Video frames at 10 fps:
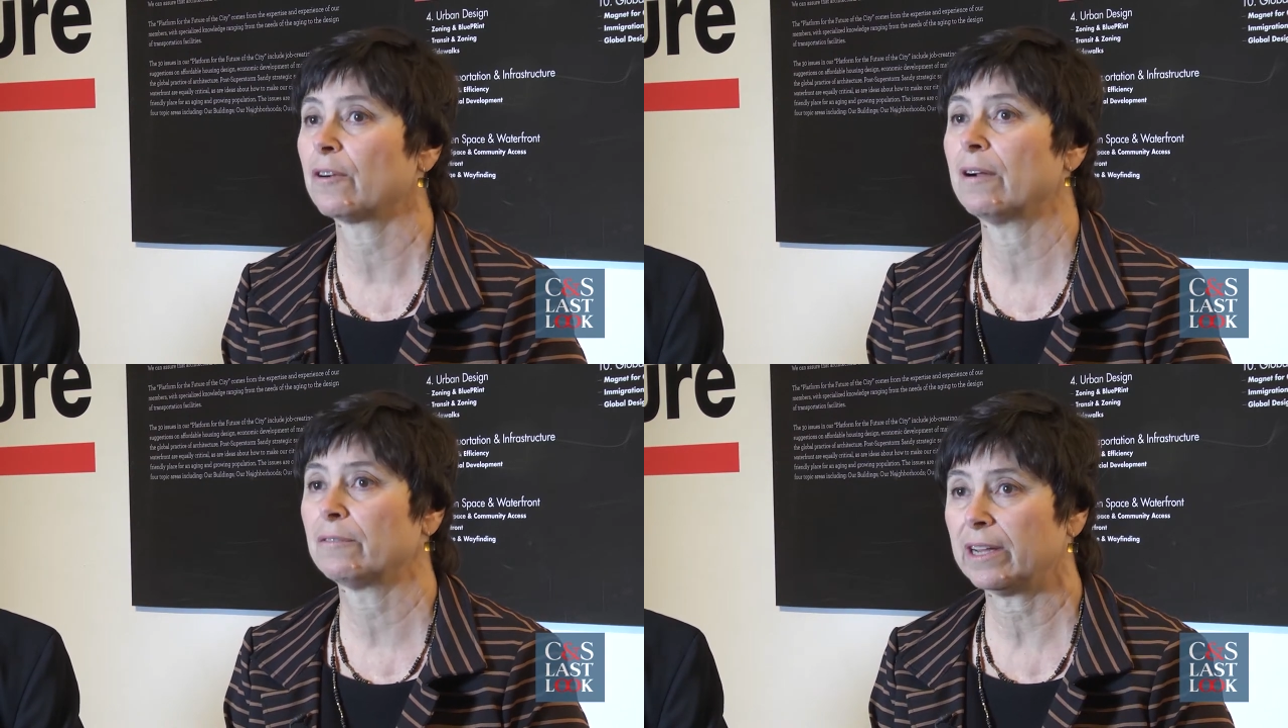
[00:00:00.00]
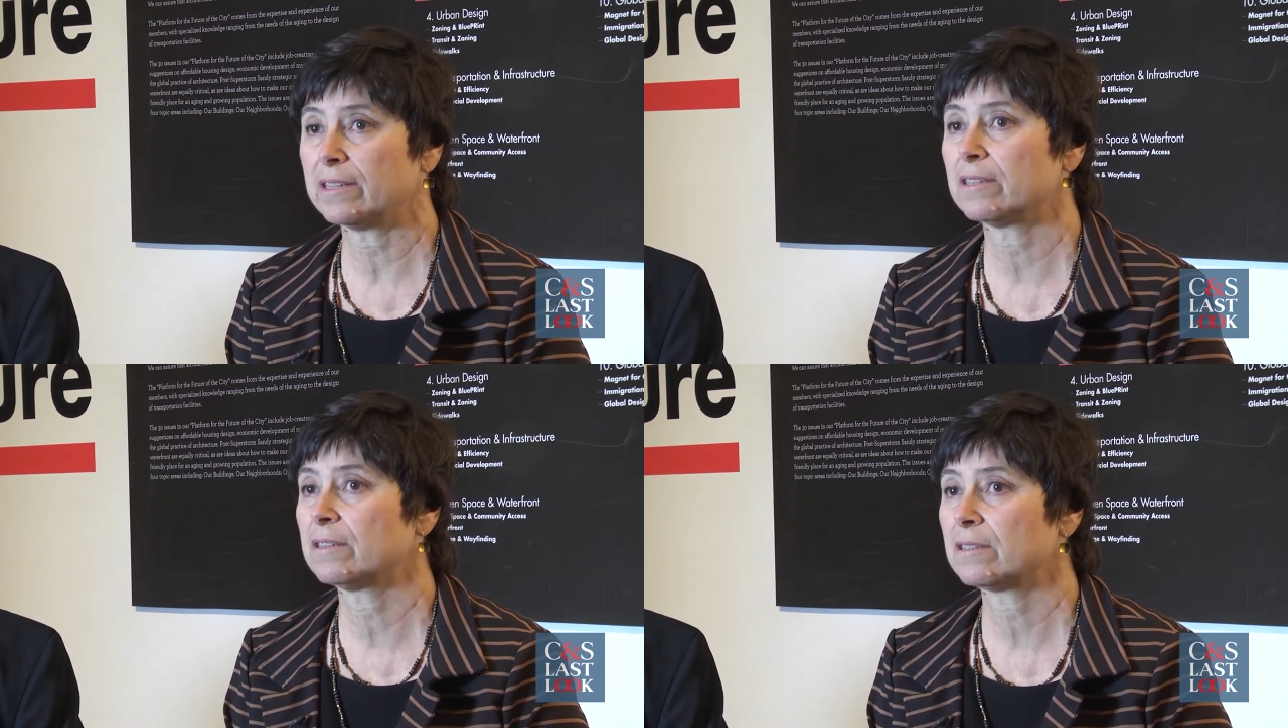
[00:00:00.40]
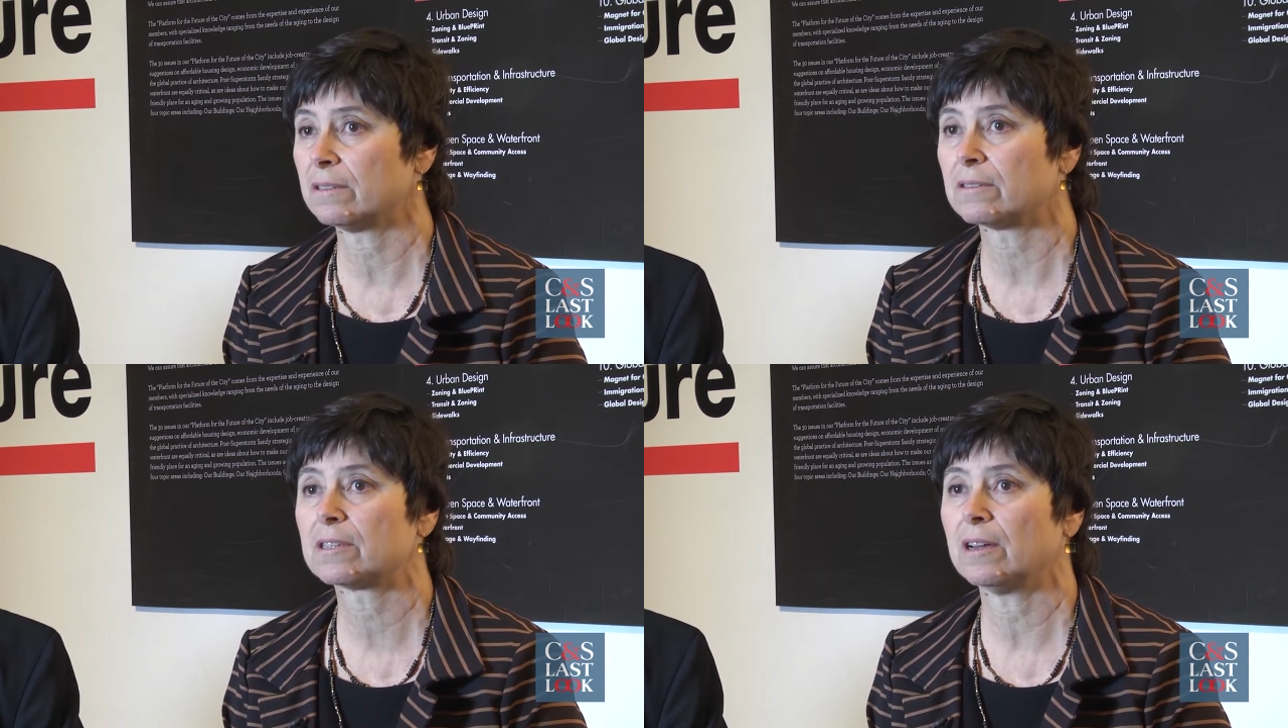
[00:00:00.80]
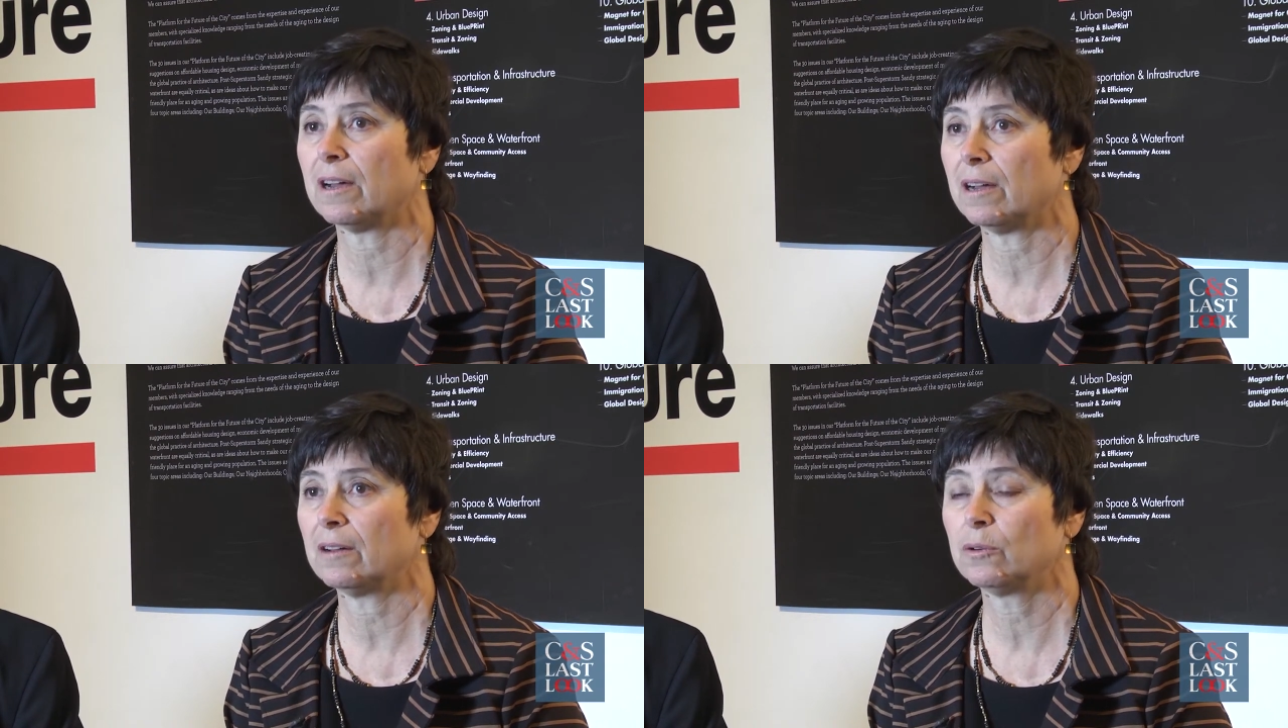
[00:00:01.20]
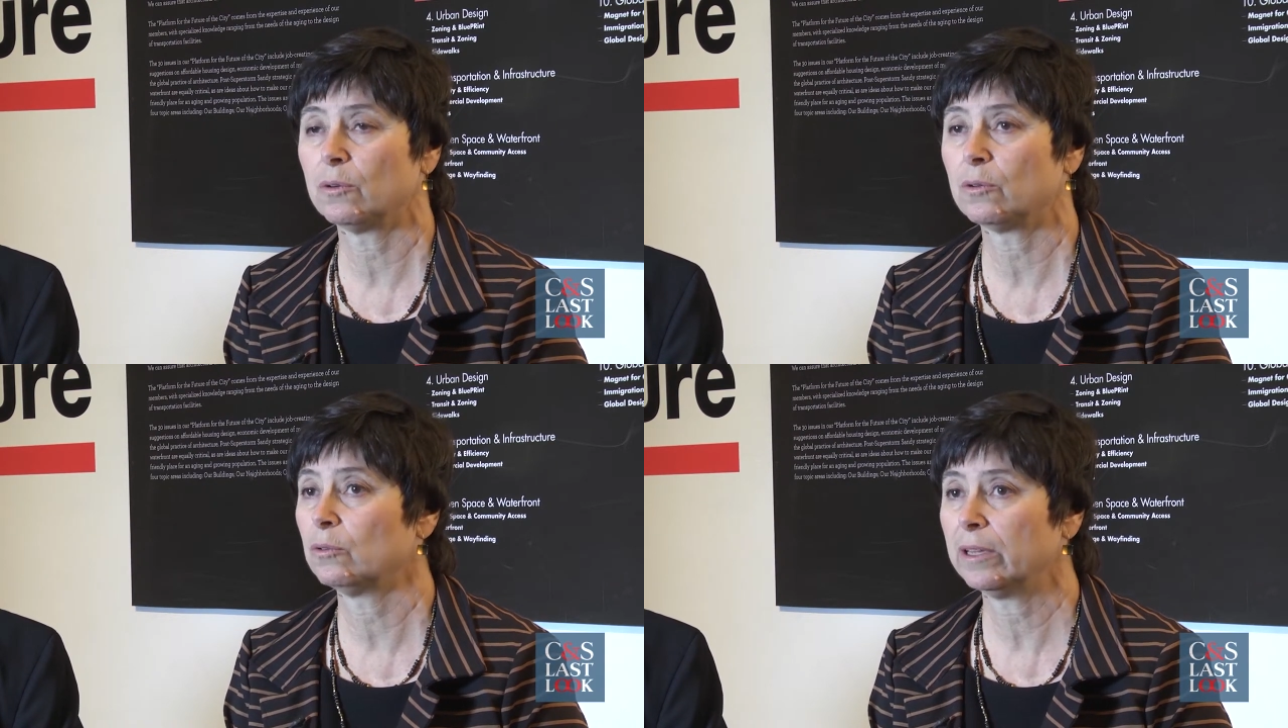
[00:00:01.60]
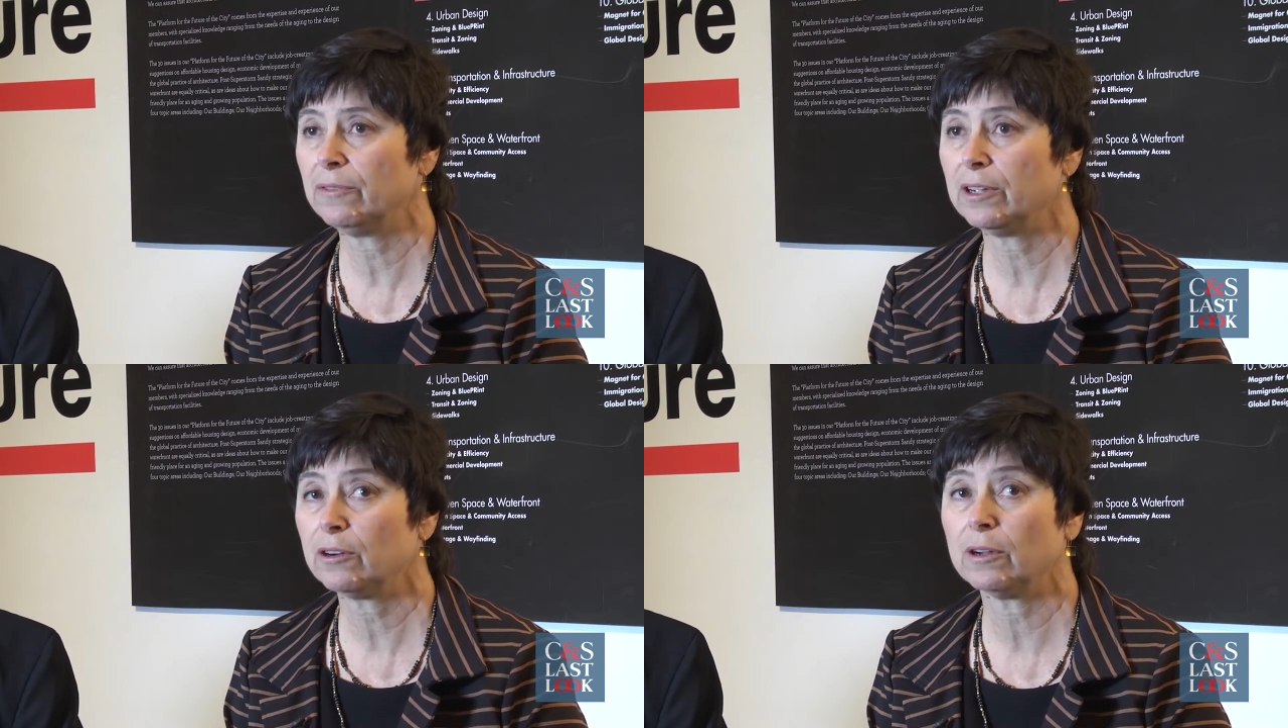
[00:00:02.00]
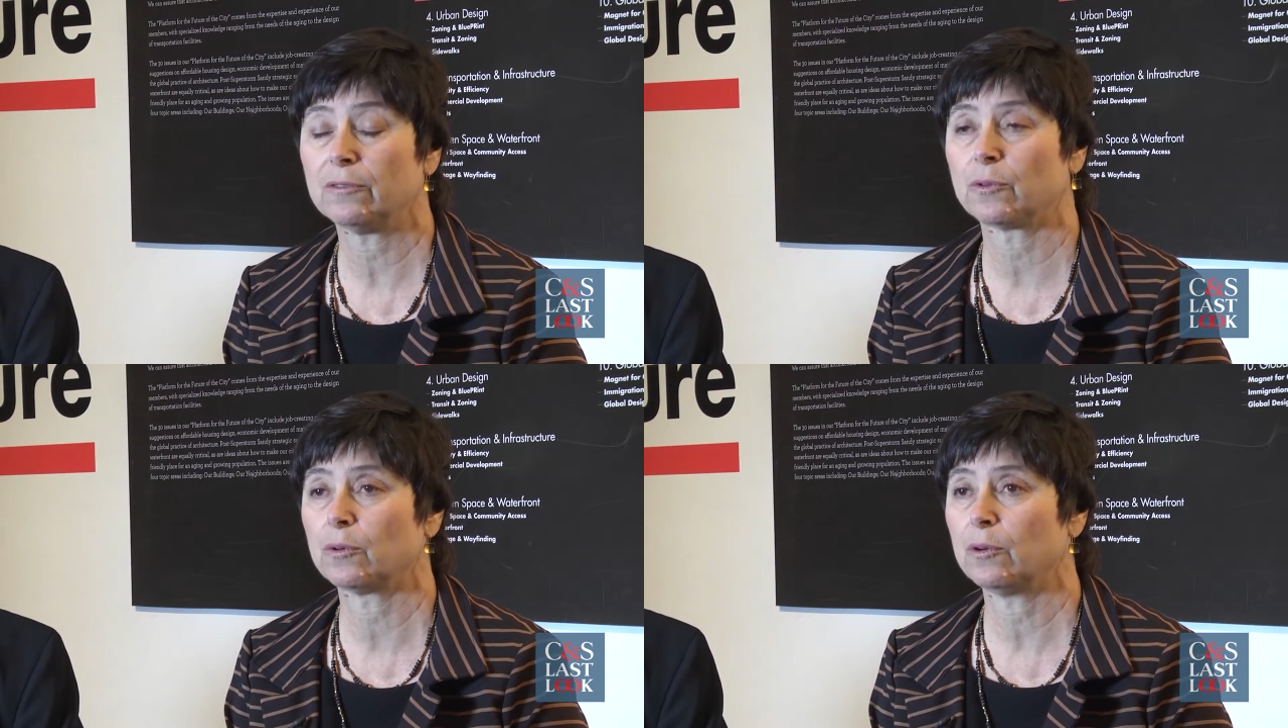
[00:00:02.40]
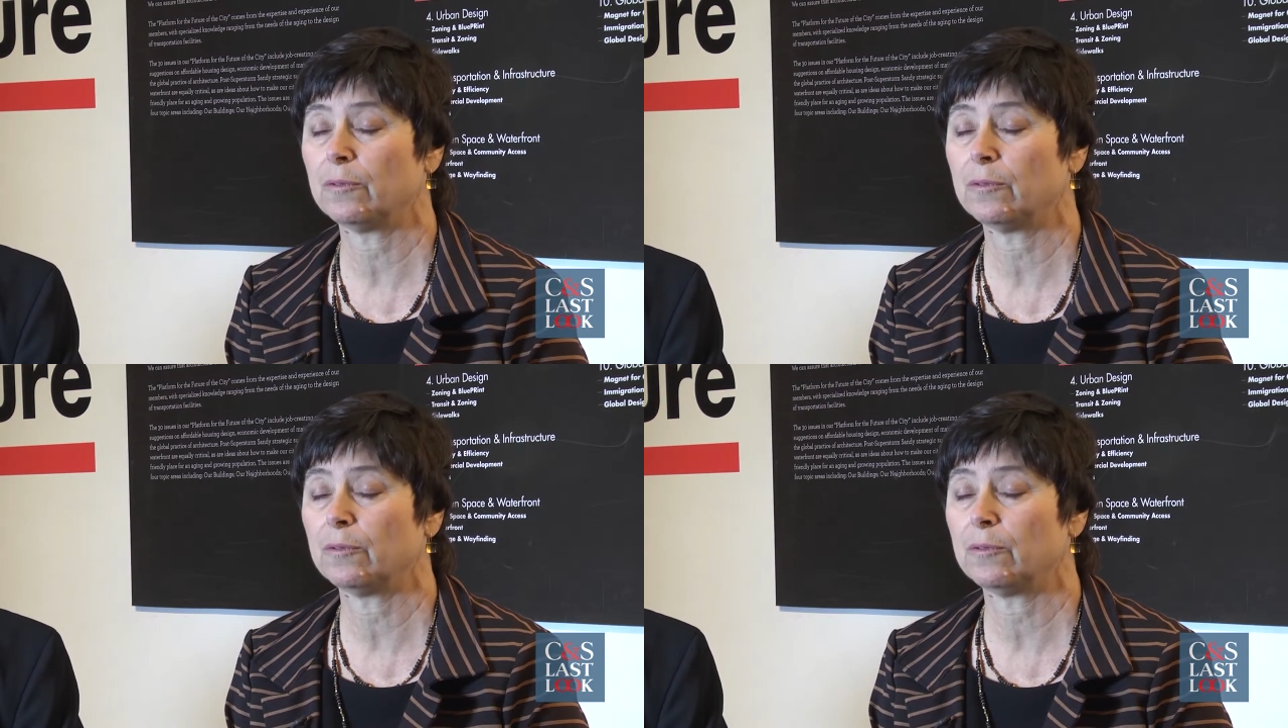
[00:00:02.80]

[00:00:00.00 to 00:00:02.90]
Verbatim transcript: for everyday citizens uh, who, who live here and for,